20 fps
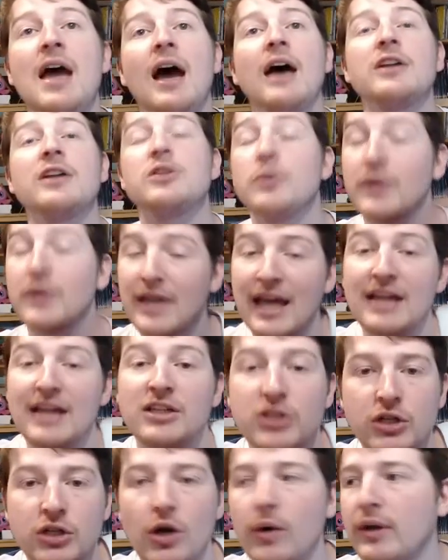And so again,
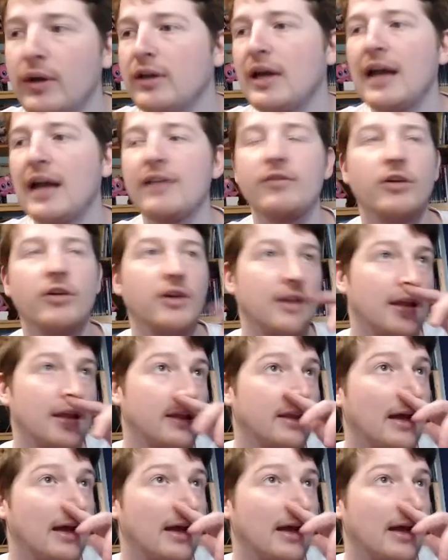showing kind of under that